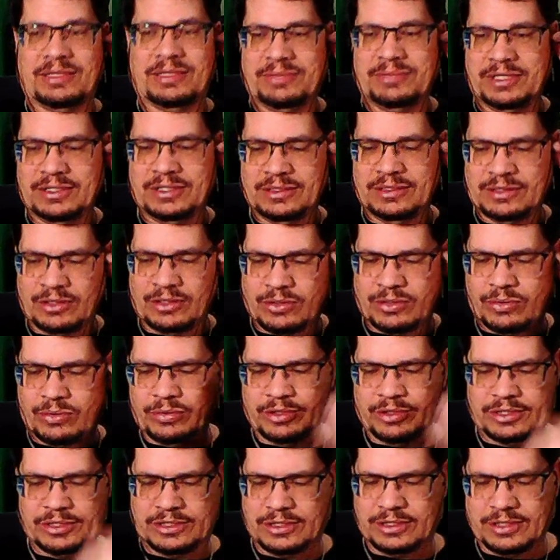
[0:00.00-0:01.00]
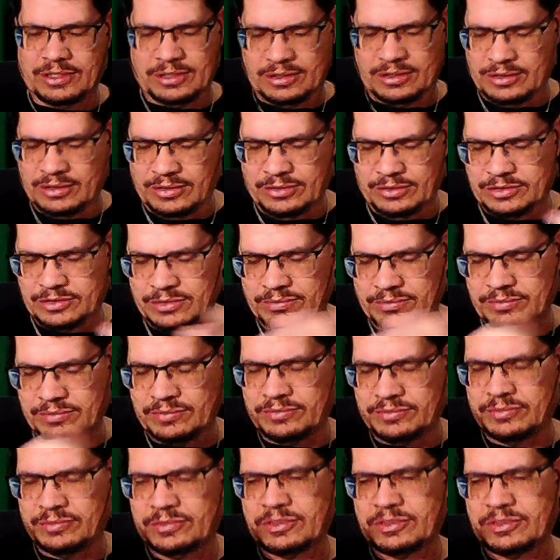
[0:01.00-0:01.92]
I mean, of course you can use a